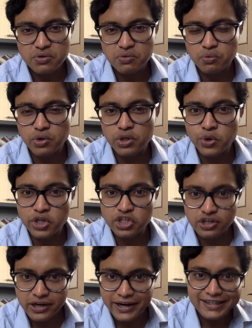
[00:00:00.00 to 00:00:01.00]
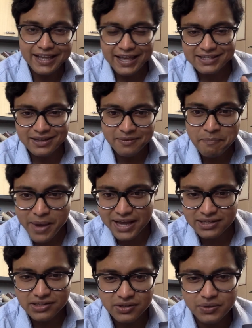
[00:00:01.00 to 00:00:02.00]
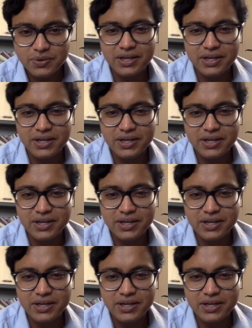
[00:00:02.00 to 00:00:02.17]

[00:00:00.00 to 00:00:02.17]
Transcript: with which it has a match.